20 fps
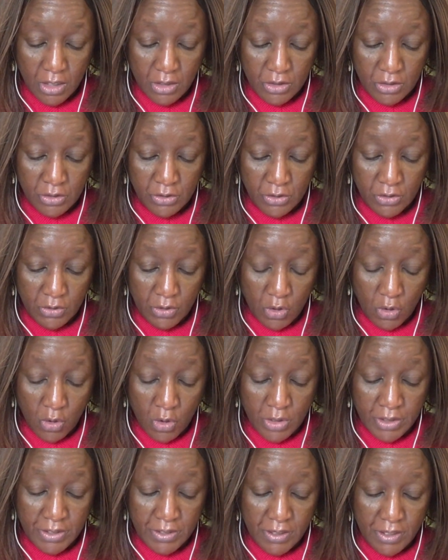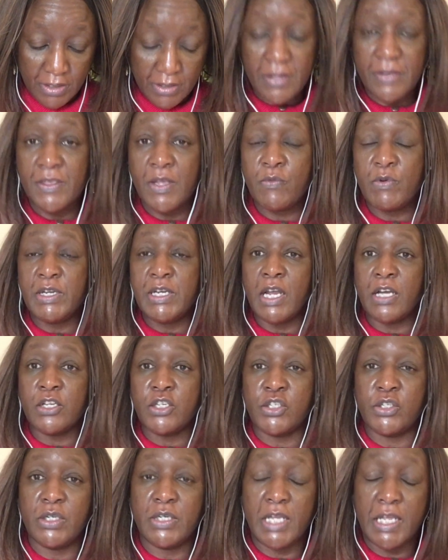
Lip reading: you know, on the reduction